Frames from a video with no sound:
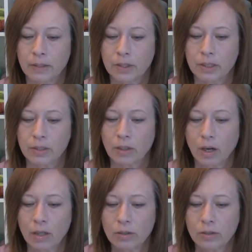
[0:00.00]
She's
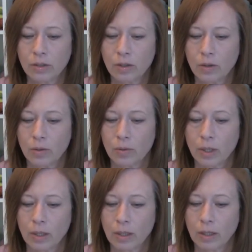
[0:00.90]

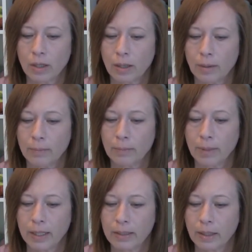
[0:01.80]
also
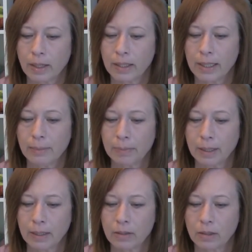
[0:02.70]
made a
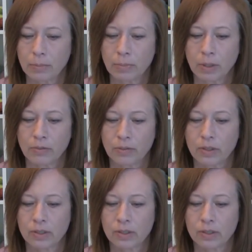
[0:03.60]
camping cookbook for